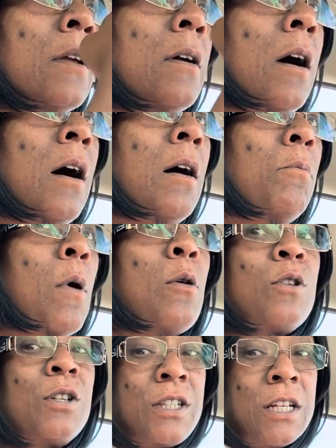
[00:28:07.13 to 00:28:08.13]

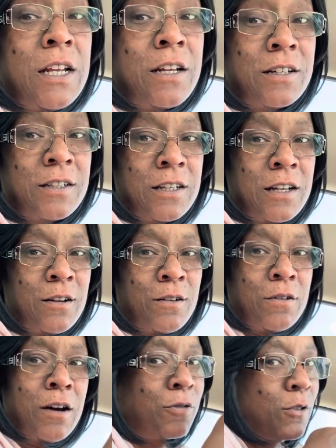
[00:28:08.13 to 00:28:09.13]
Motor City Casino,
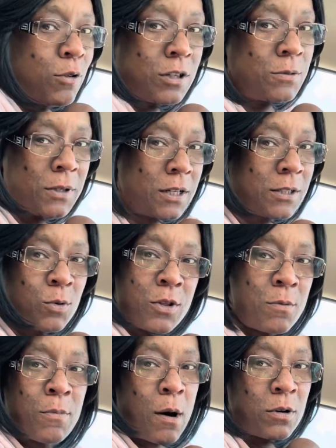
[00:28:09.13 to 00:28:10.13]
of course, because we're
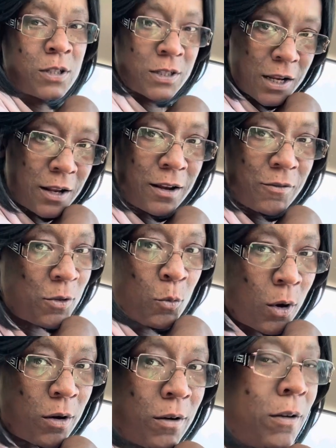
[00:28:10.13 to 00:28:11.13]
the Motor City of the
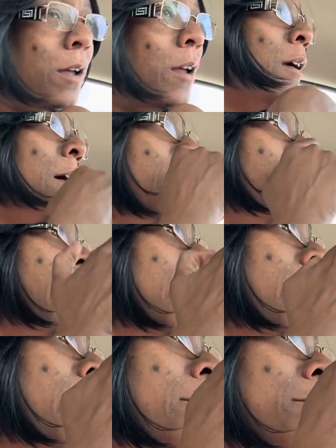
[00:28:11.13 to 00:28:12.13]
world.
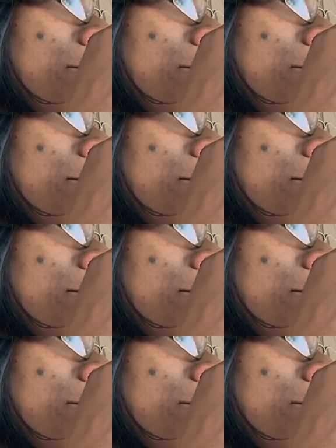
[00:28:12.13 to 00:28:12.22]
Not